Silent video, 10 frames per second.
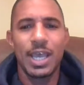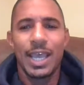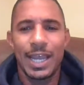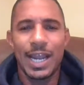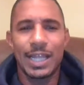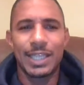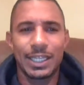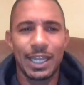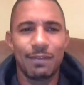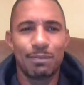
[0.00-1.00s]
And I think
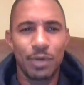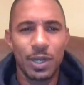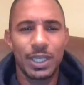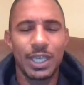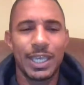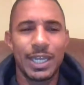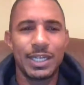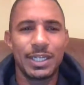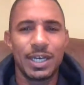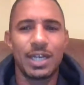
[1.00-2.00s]
that if Brook can get it
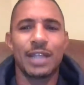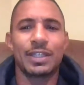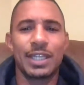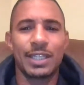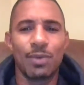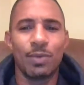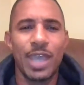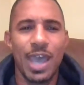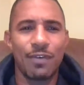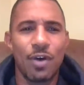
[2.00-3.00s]
done, I think that we
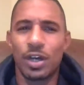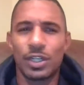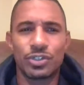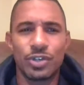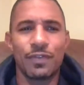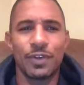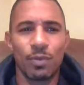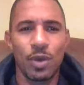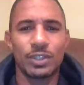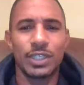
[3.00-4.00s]
have all the strength in the
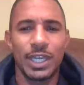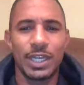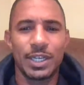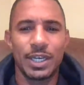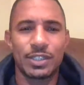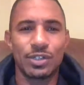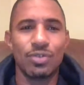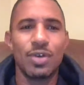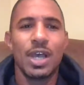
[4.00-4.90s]
world to get it done too.